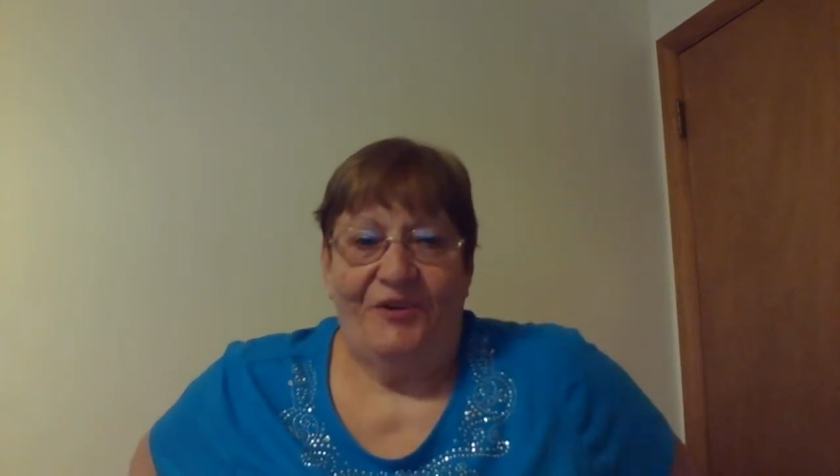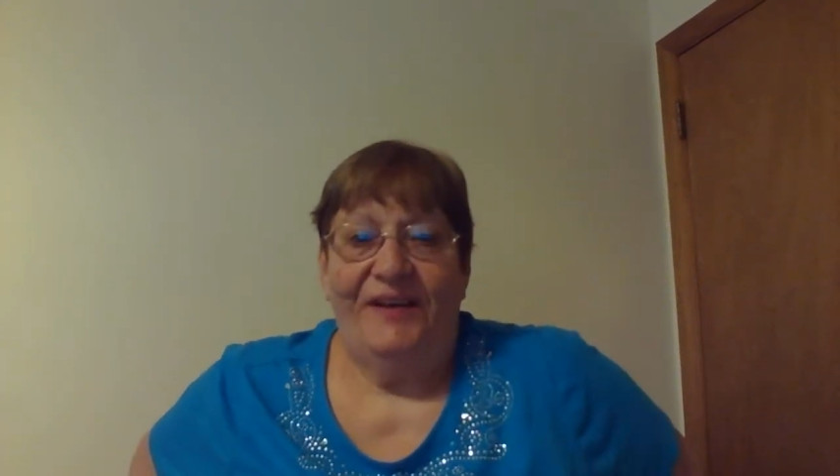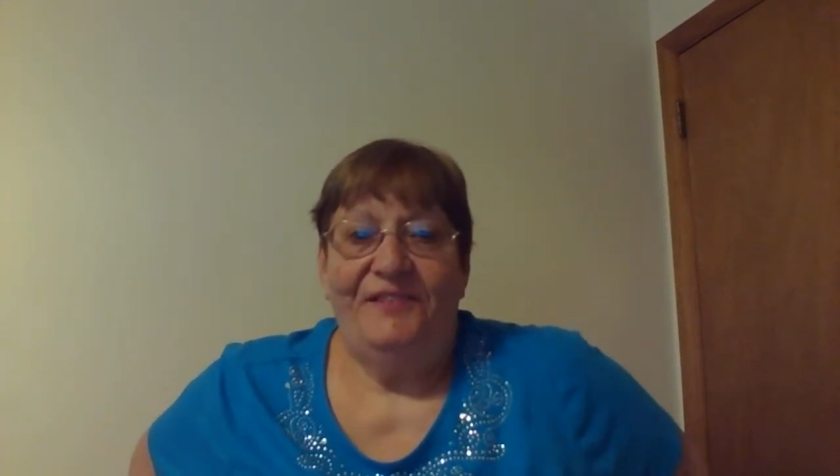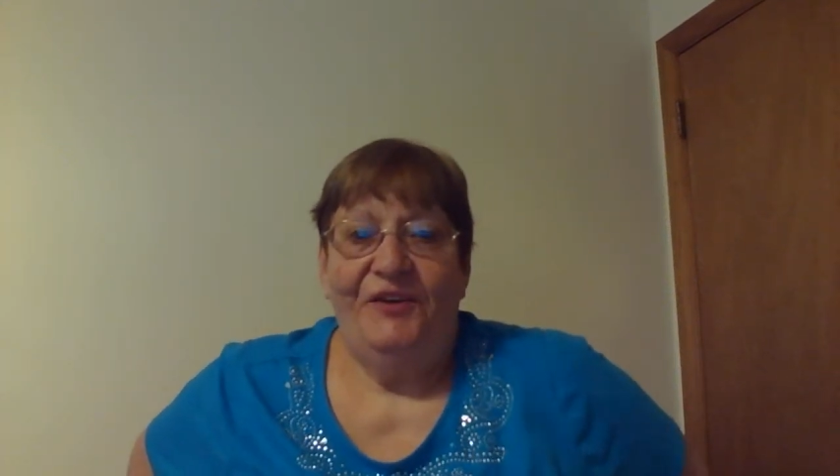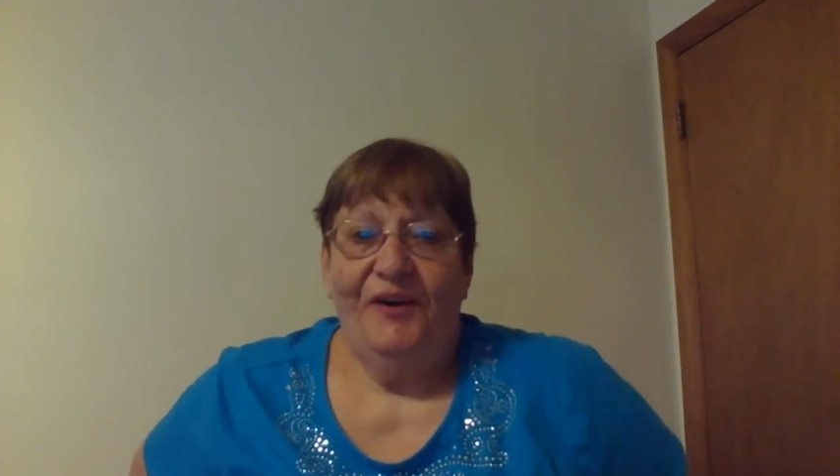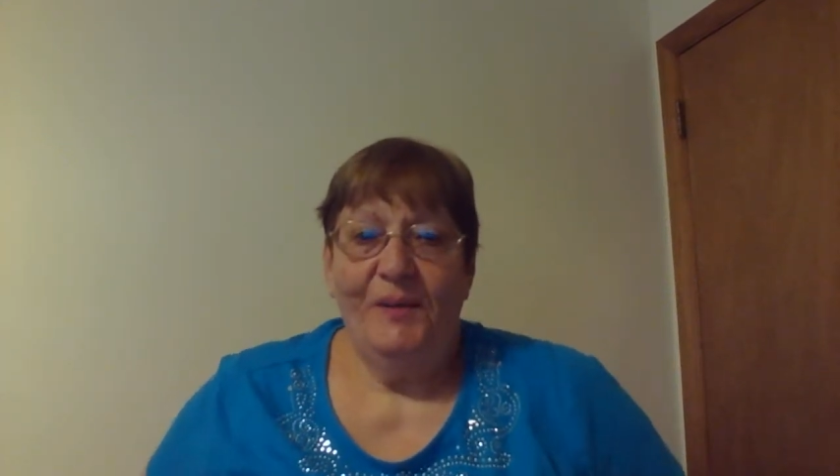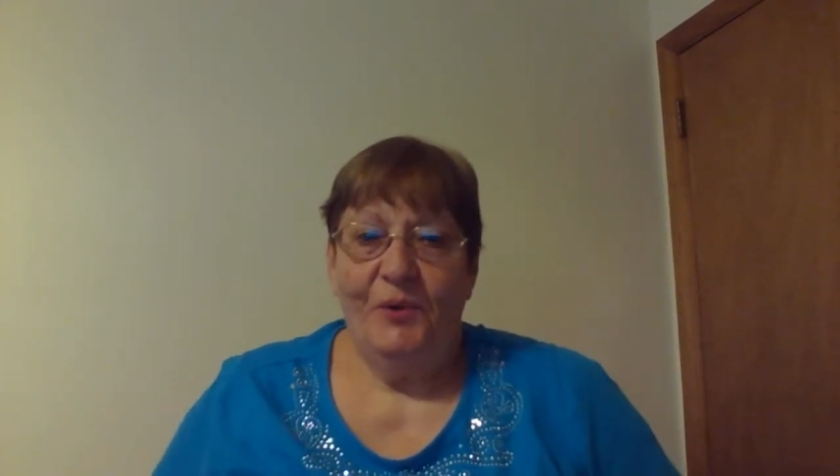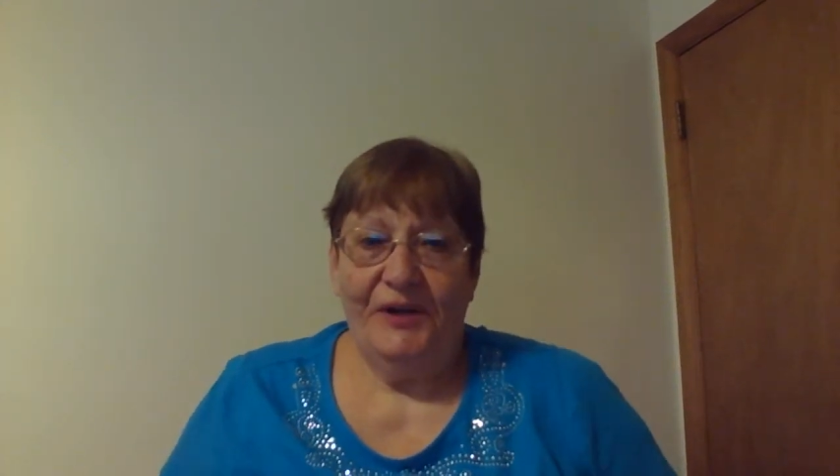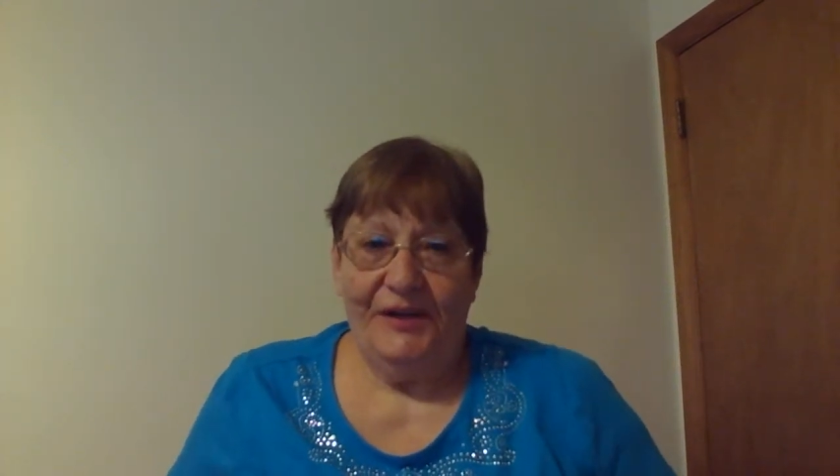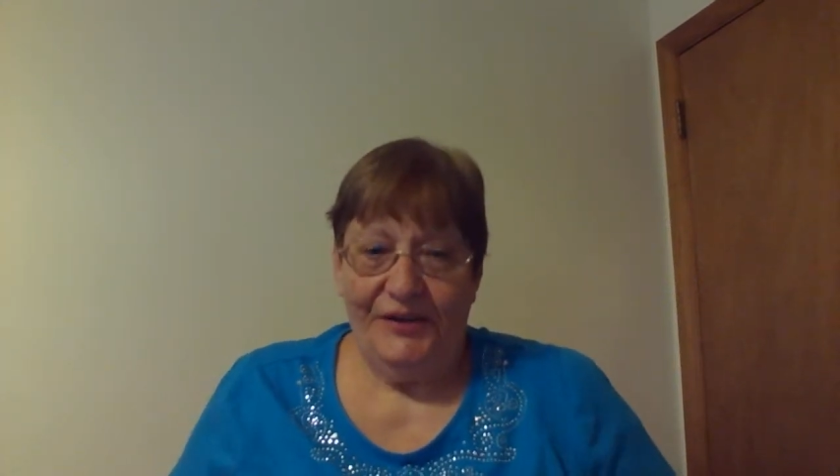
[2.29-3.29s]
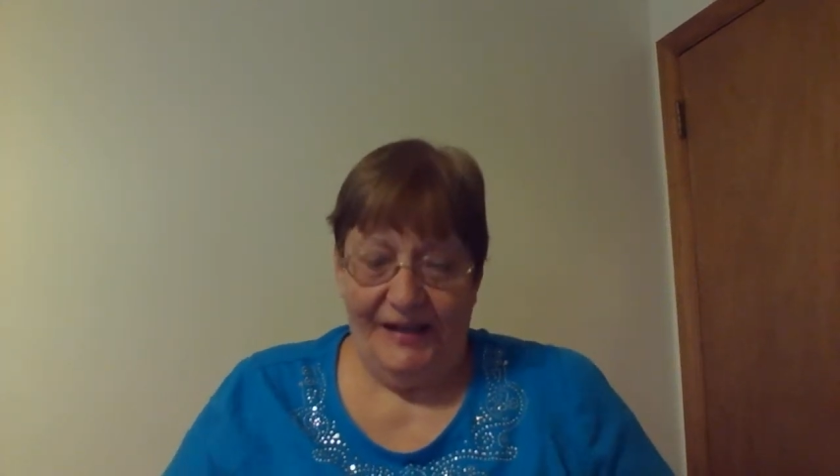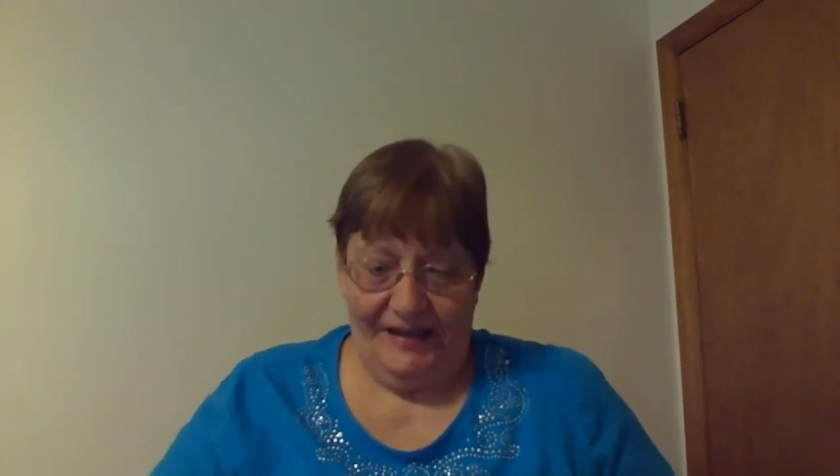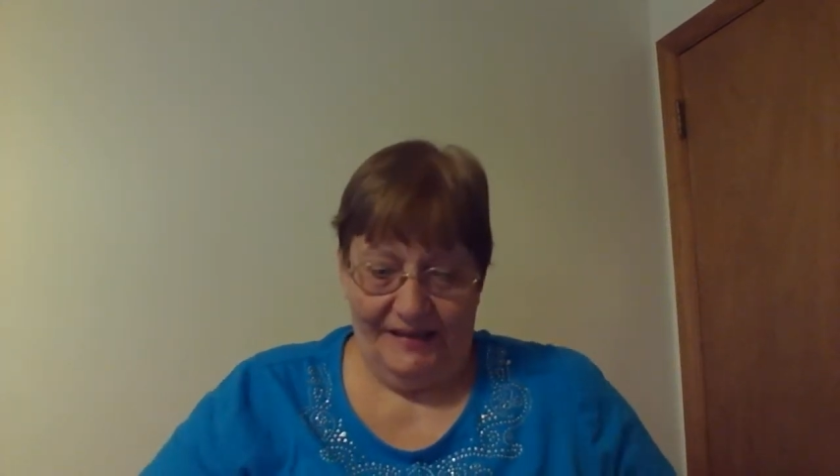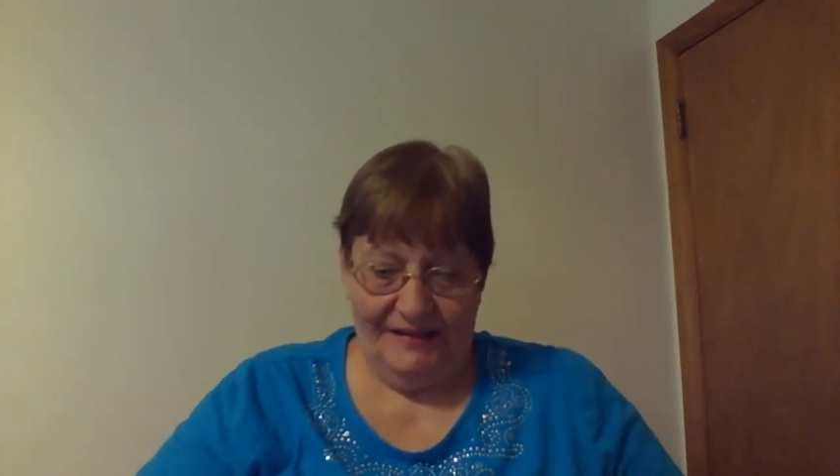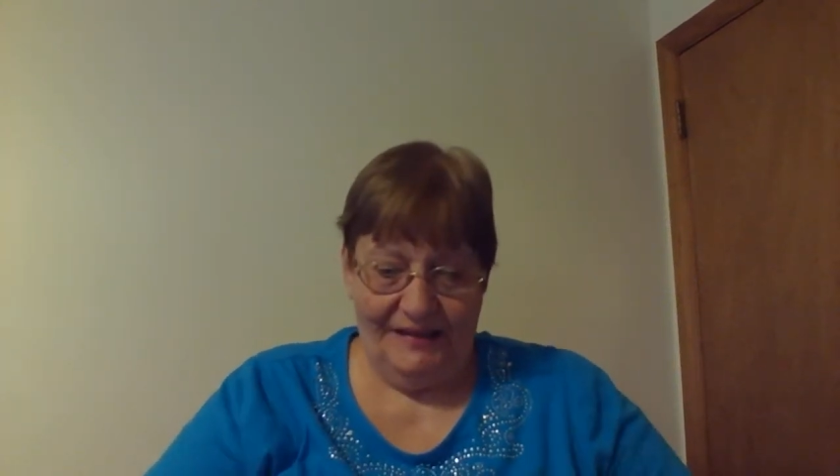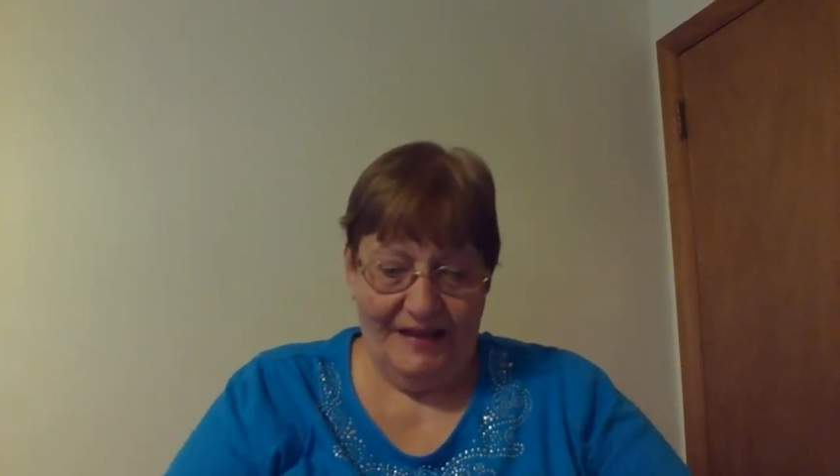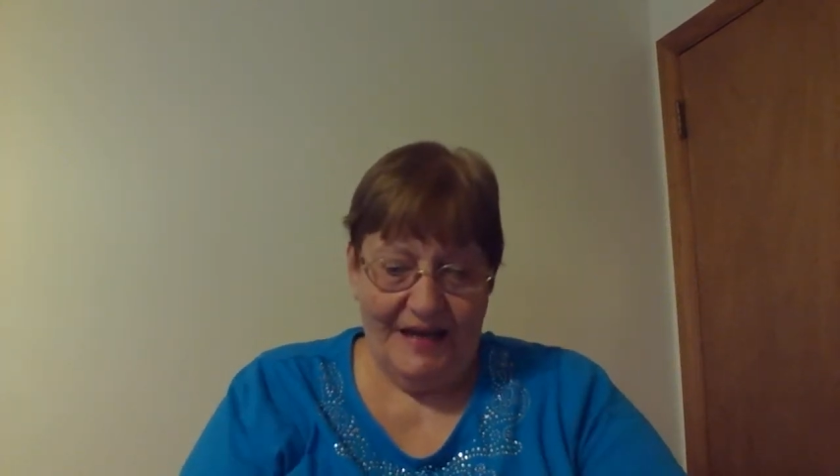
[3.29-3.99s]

Crafty Grandma here again